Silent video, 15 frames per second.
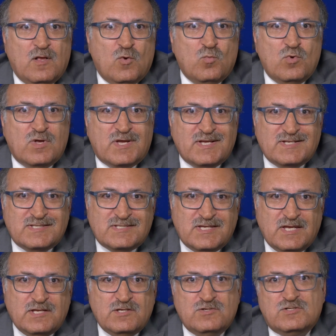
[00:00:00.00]
will
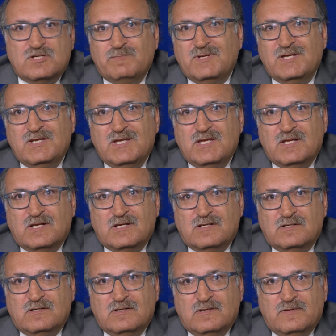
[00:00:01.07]
continue to be
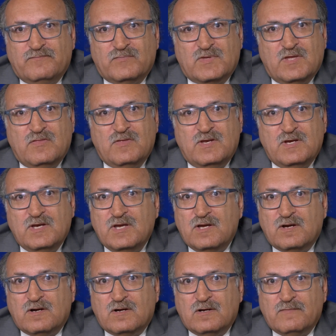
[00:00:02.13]
needed in the
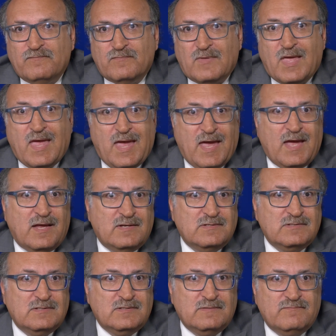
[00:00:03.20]
near
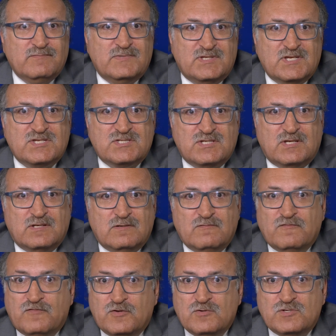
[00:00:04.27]
and distant
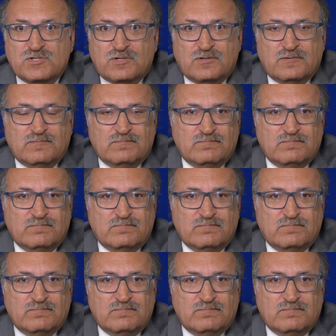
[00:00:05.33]
future.